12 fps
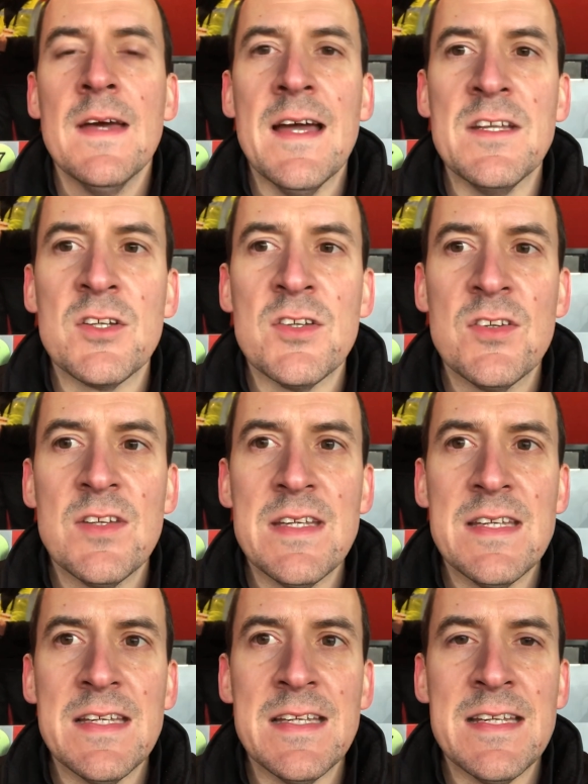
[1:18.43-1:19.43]
And you could
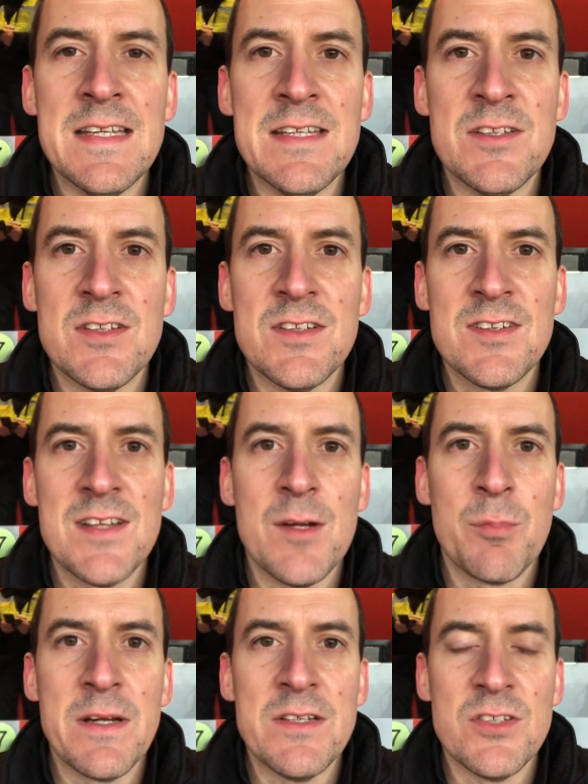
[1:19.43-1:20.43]
see in his
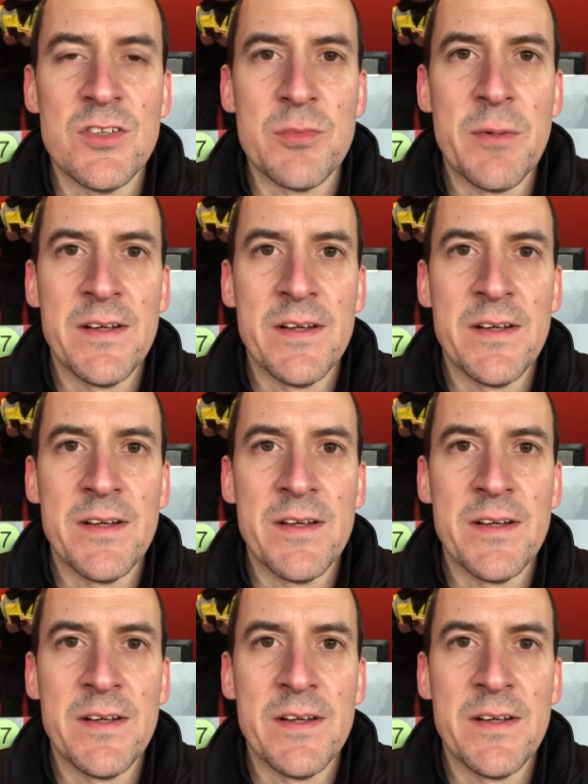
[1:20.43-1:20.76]
celebrations,